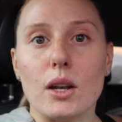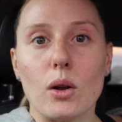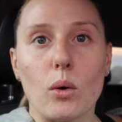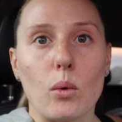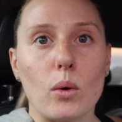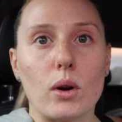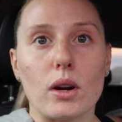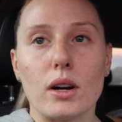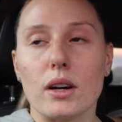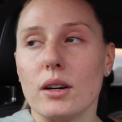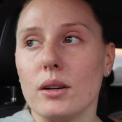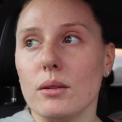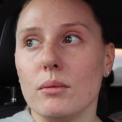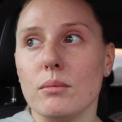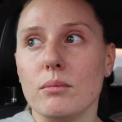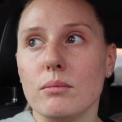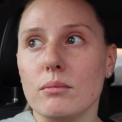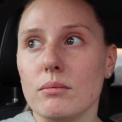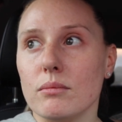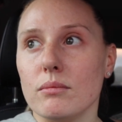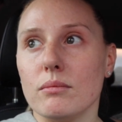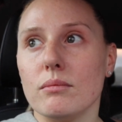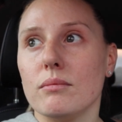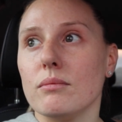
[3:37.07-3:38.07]
it or
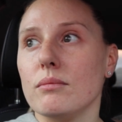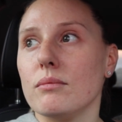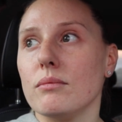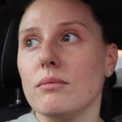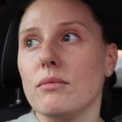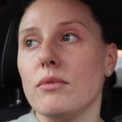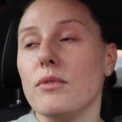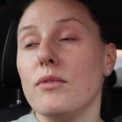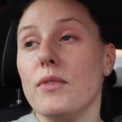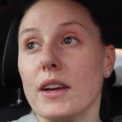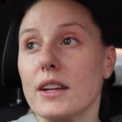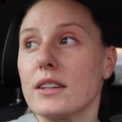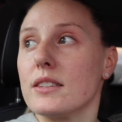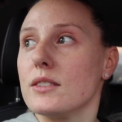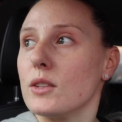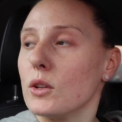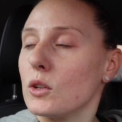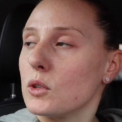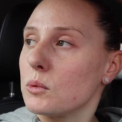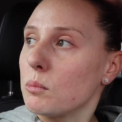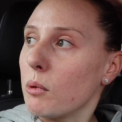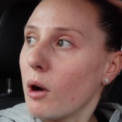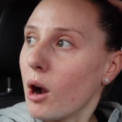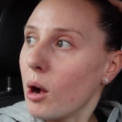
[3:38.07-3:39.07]
fix
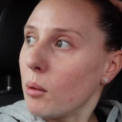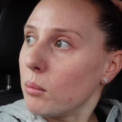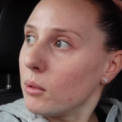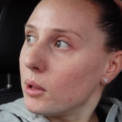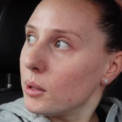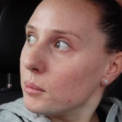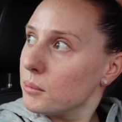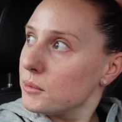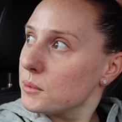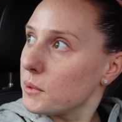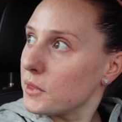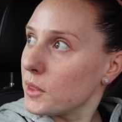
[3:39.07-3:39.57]
those problems.